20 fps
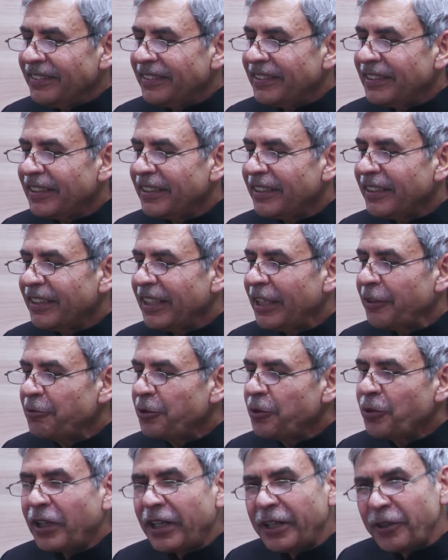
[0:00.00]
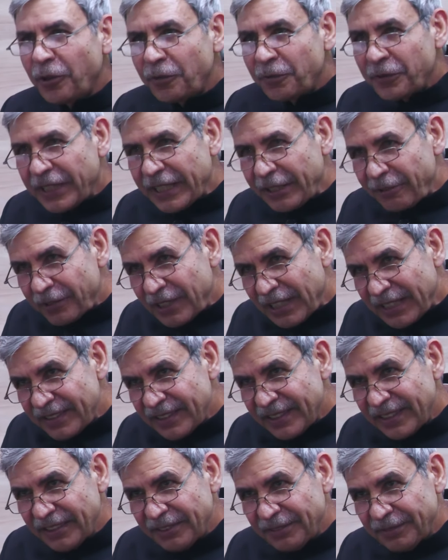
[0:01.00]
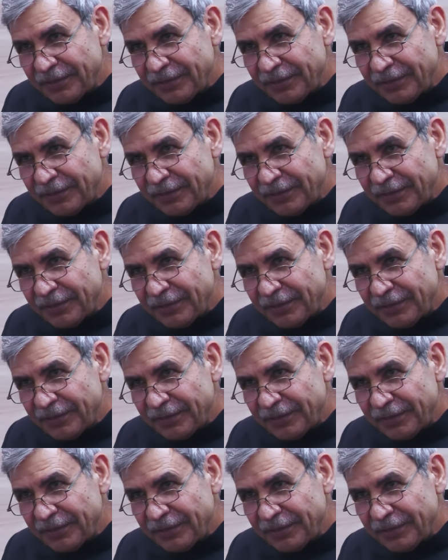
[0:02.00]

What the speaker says: Say, have you heard of Devadasi?